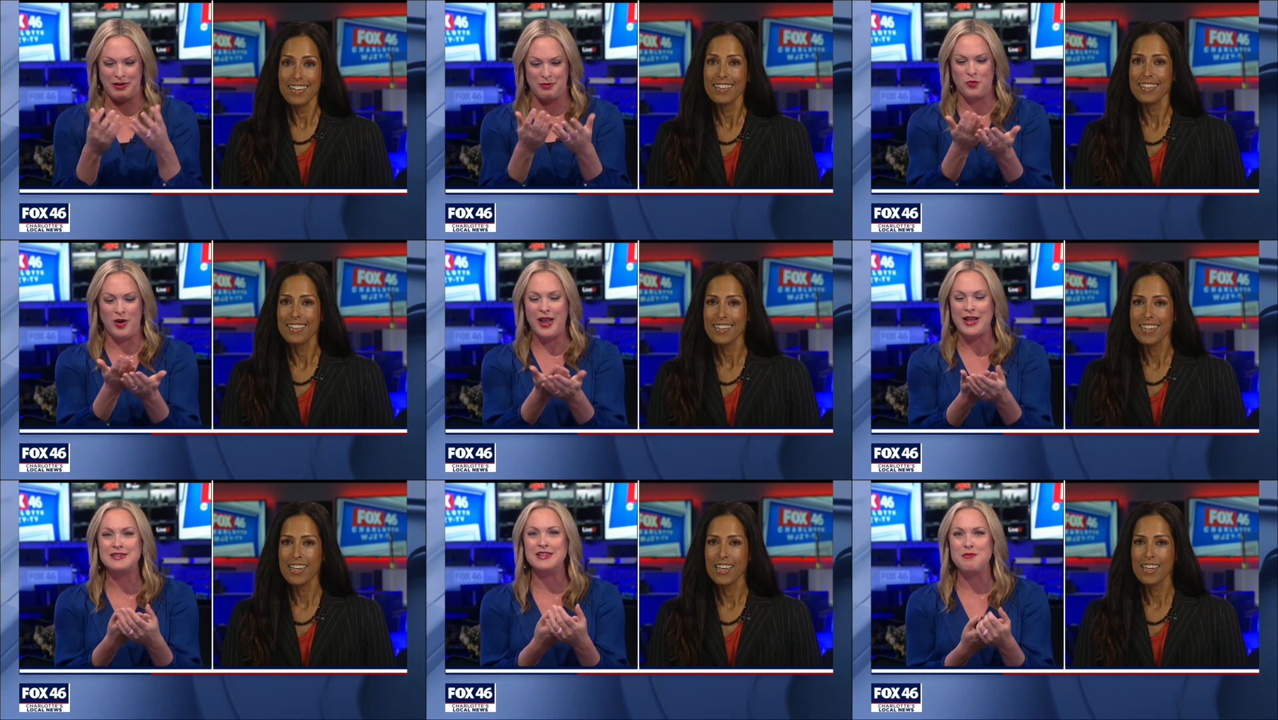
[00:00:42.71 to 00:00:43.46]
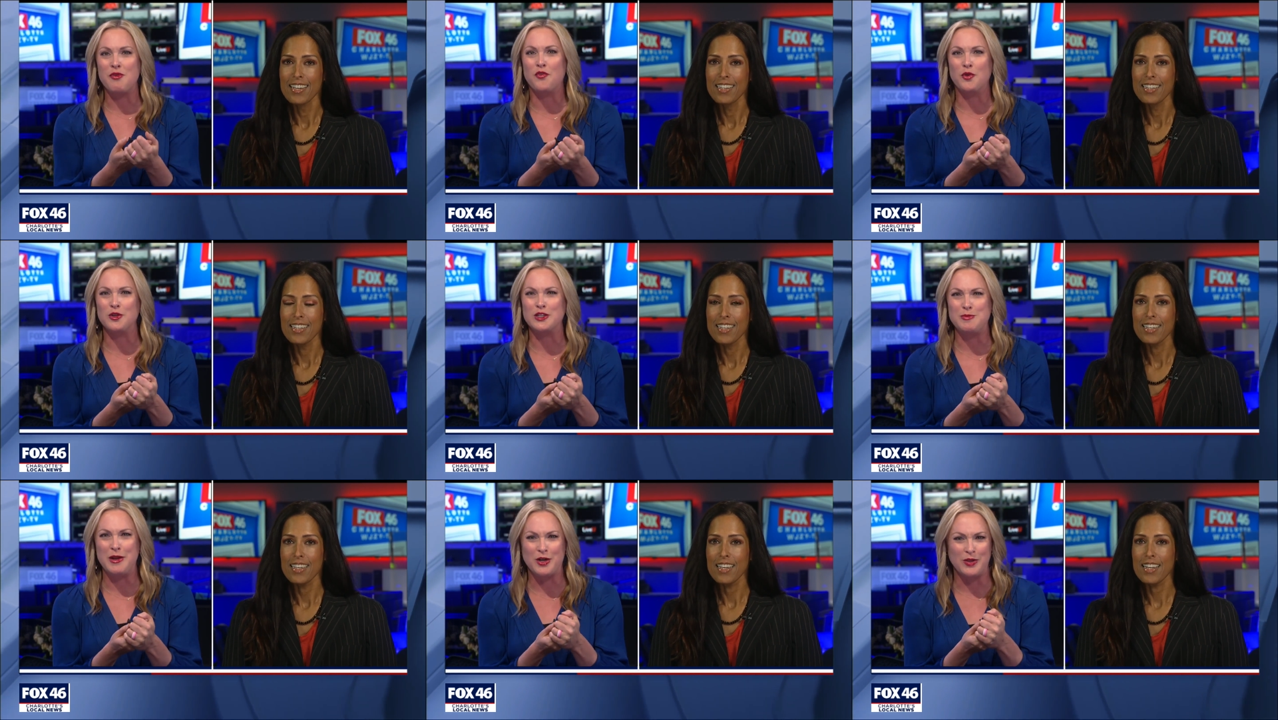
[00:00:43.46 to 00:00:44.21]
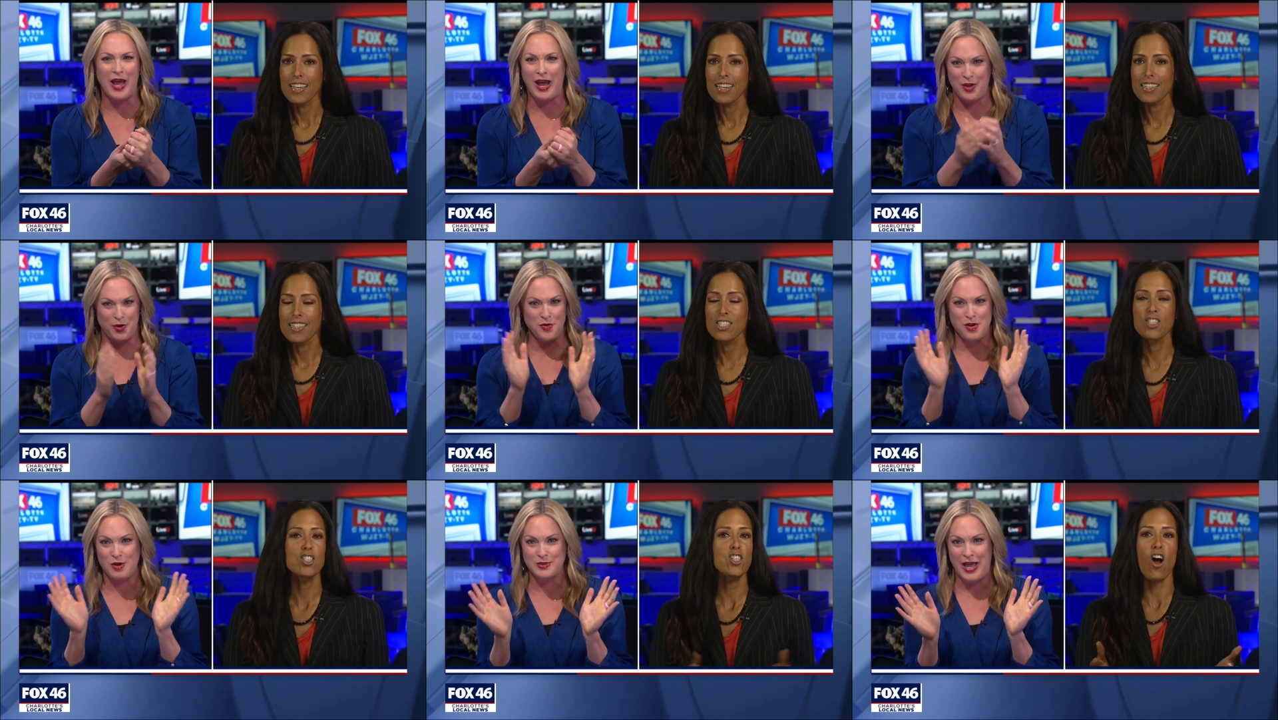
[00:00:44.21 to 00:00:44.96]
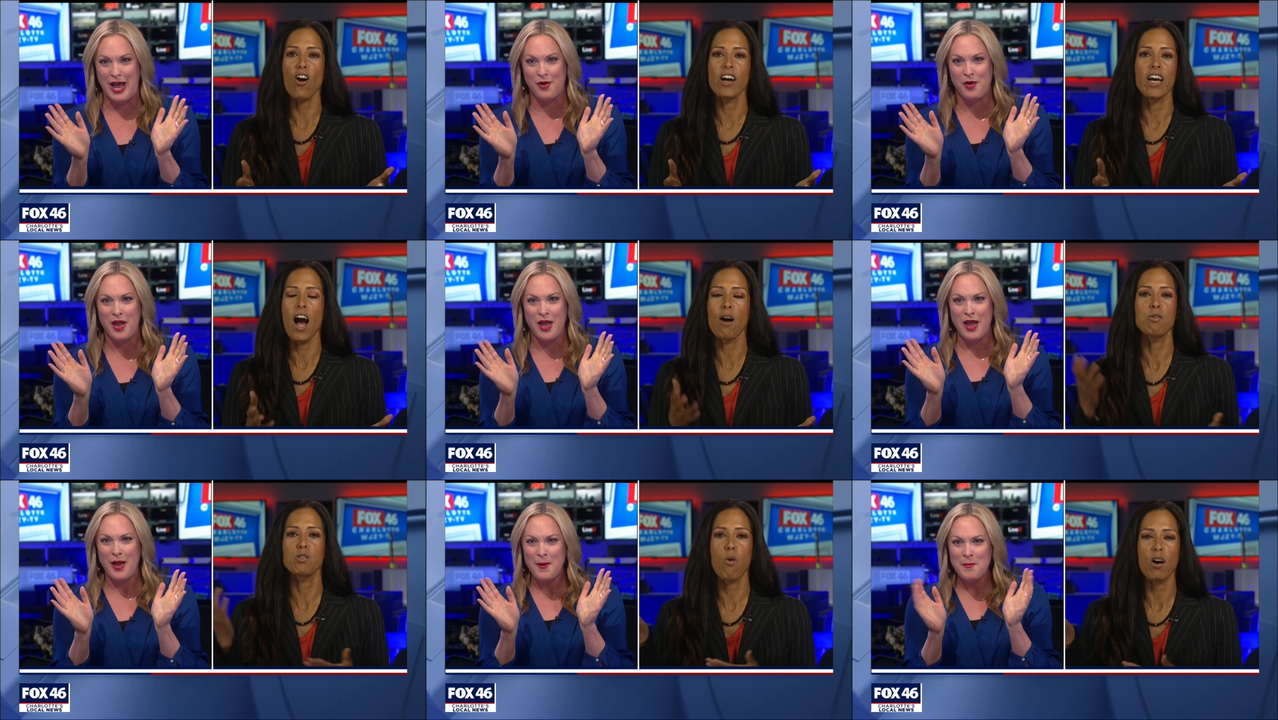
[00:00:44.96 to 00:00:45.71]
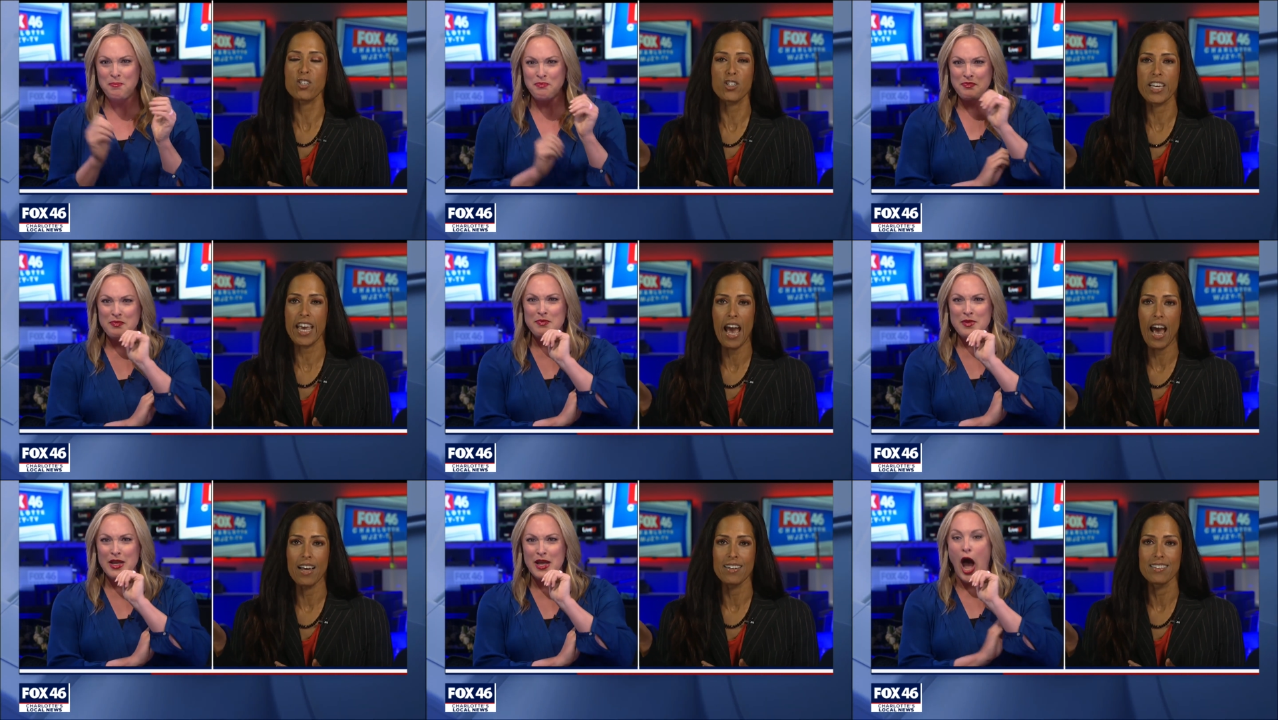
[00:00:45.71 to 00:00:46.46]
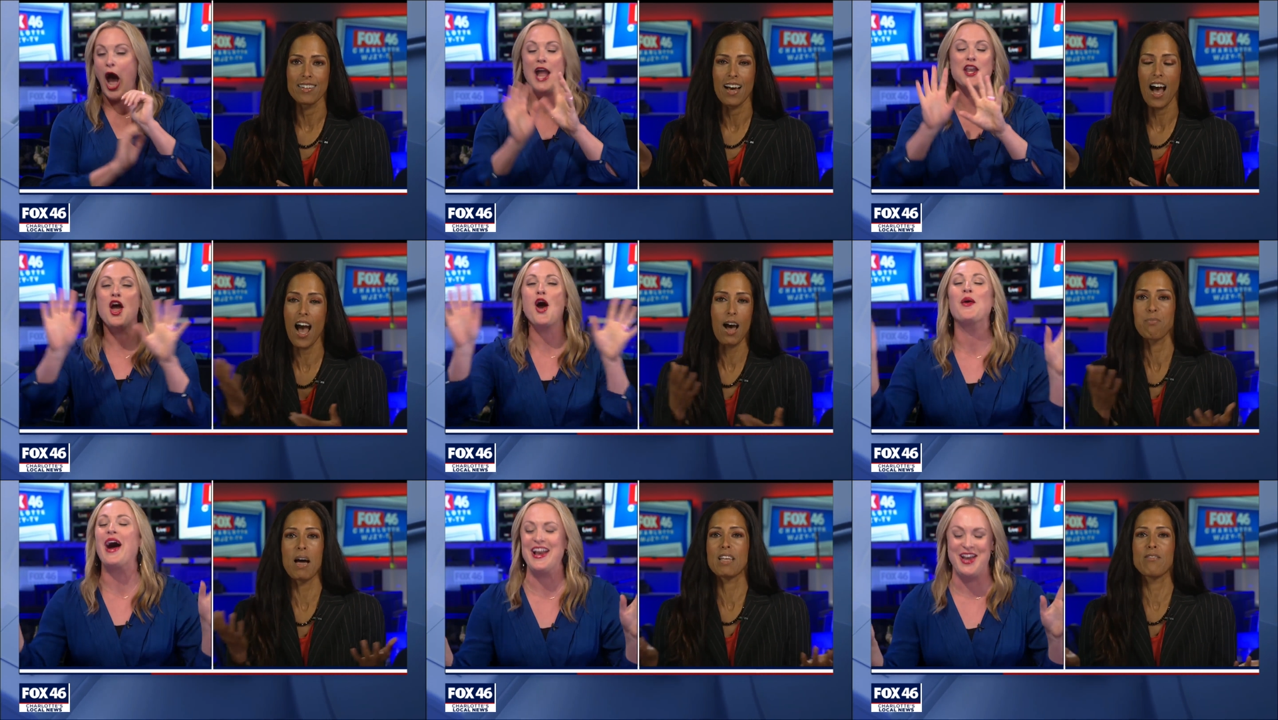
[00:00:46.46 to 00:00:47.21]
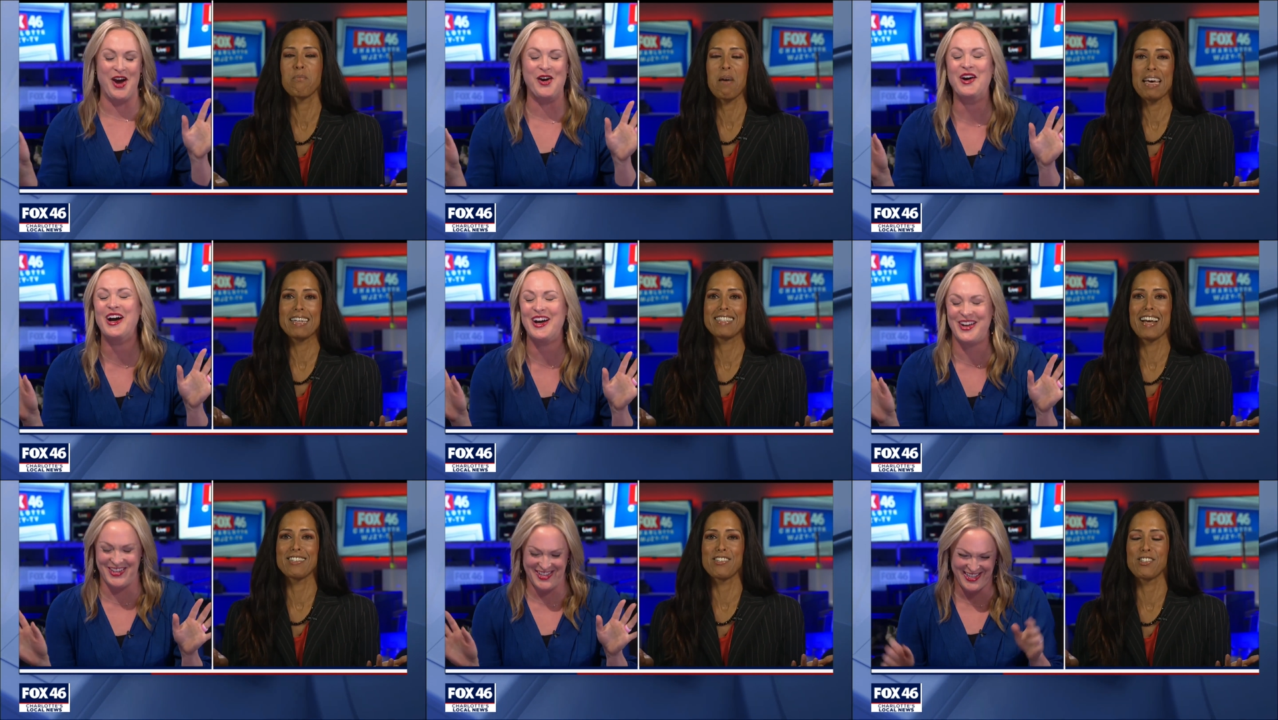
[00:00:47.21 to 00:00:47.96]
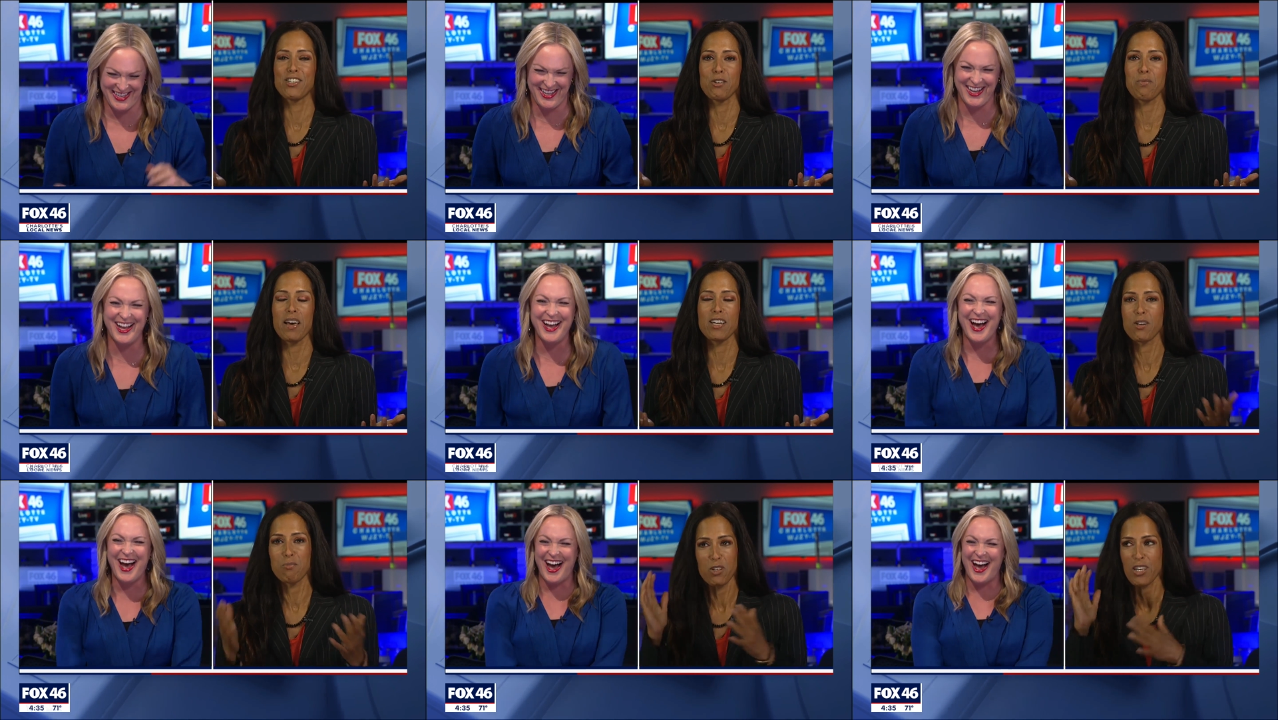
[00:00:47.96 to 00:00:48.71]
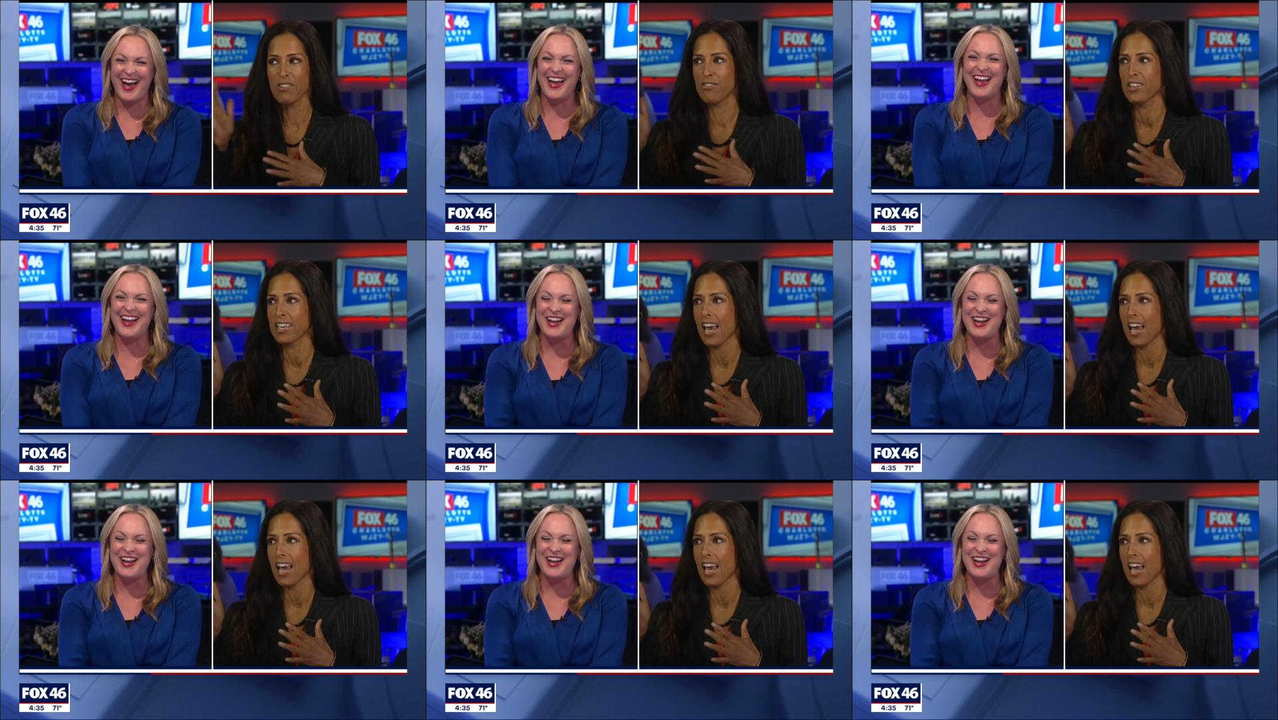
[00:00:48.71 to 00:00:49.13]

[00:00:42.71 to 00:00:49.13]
Speaker 1: what I had seen before looked bigger. Uh, who knows? Sorry, how...
Speaker 2: I was watching the cat. I know. I'm not I even know. paying attention to you, Paige. I'm looking for the